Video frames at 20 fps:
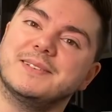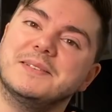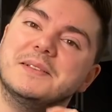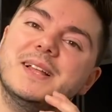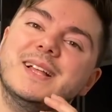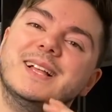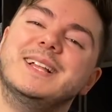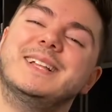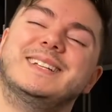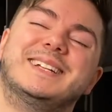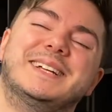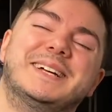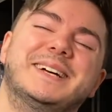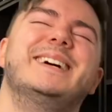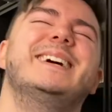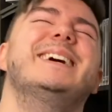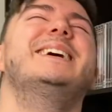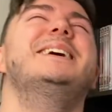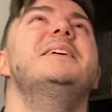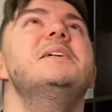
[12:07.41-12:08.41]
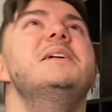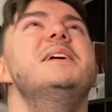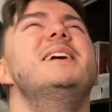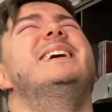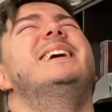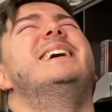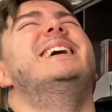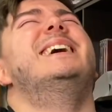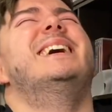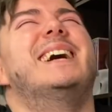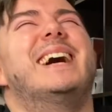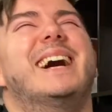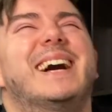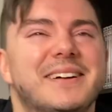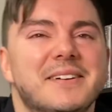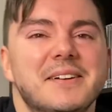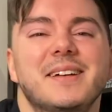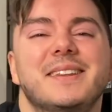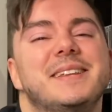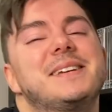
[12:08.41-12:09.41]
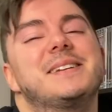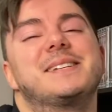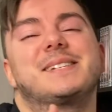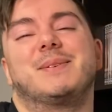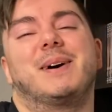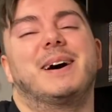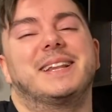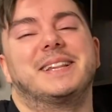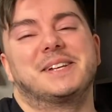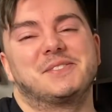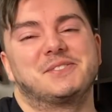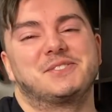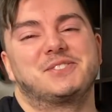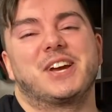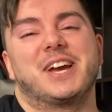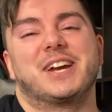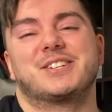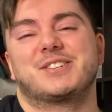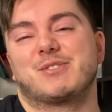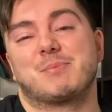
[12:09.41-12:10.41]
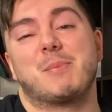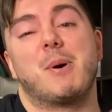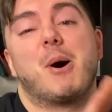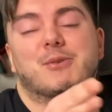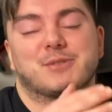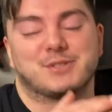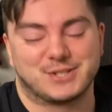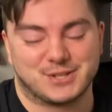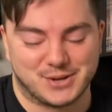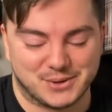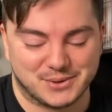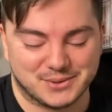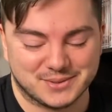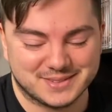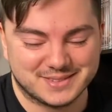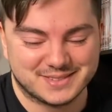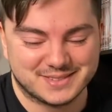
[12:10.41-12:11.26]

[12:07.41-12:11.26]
This is why I love JJ with my whole soul.